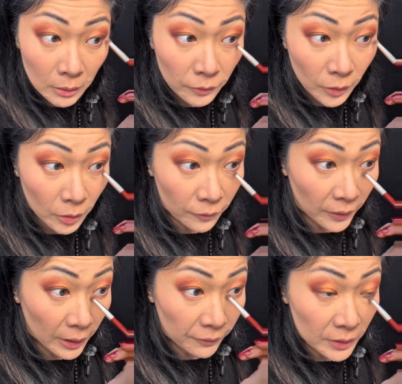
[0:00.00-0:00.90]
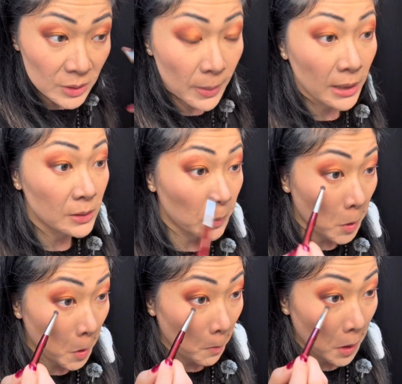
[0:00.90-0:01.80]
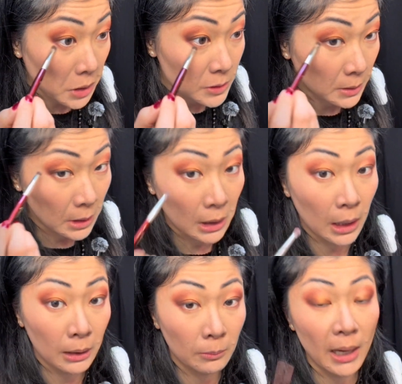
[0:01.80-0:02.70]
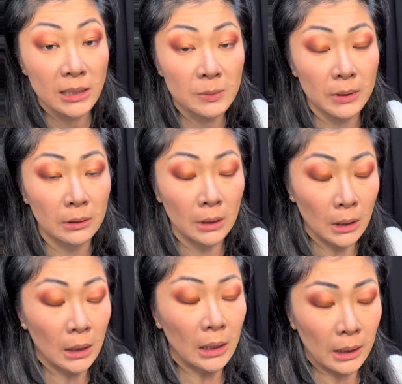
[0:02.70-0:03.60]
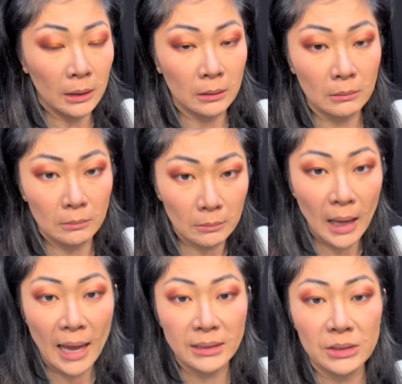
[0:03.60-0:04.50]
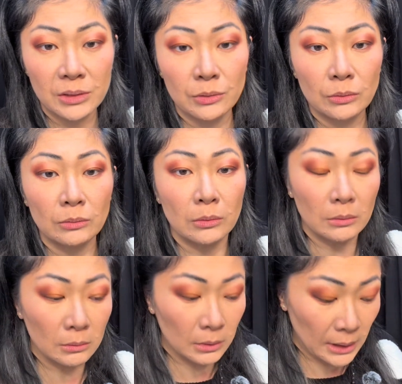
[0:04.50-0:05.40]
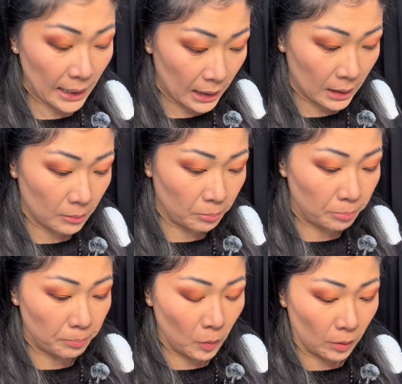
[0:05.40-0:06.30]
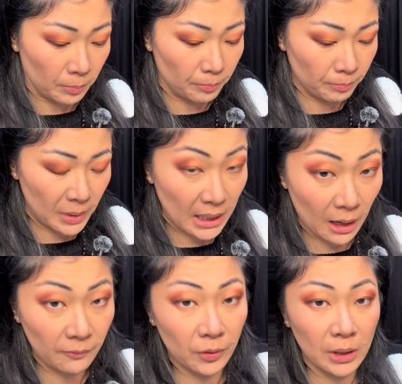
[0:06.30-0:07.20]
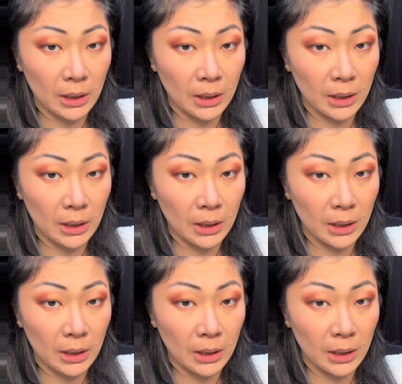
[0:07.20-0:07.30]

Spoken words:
For her very first passport, my husband had to lay or be covered